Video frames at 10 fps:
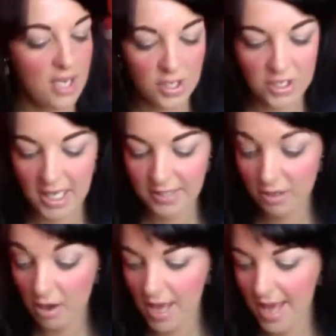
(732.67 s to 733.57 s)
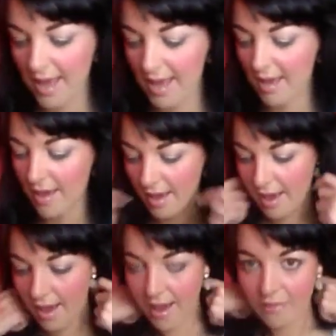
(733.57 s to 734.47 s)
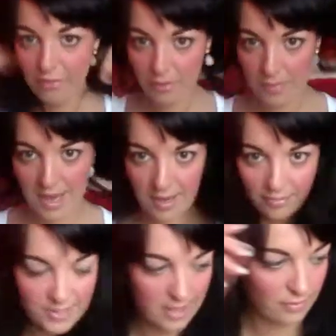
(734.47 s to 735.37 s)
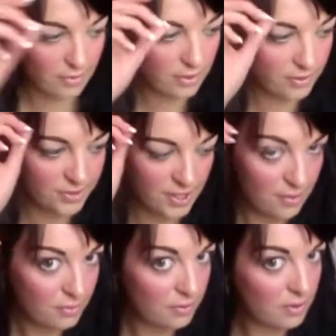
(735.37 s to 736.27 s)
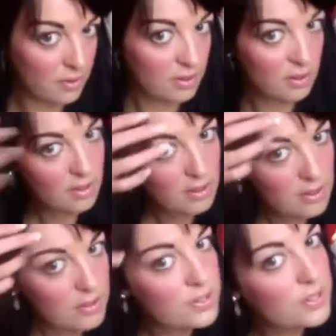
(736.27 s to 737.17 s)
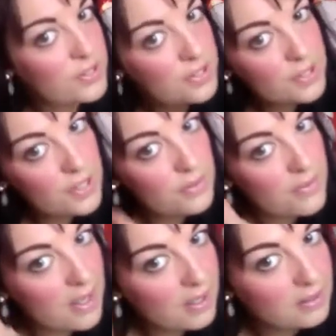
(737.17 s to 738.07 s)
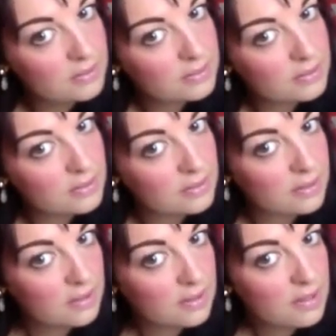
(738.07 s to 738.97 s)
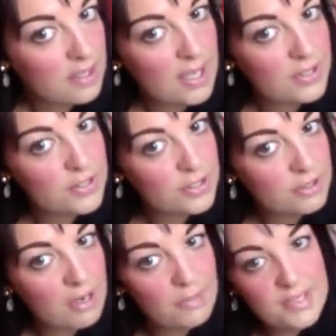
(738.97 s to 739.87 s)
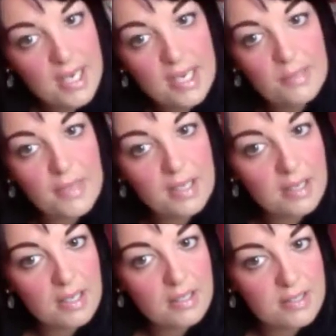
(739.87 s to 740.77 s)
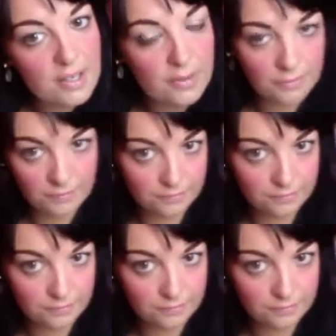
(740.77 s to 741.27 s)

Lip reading: She has got her hair half up, half down also. So to do that, I'd just grab a tiny bit like so.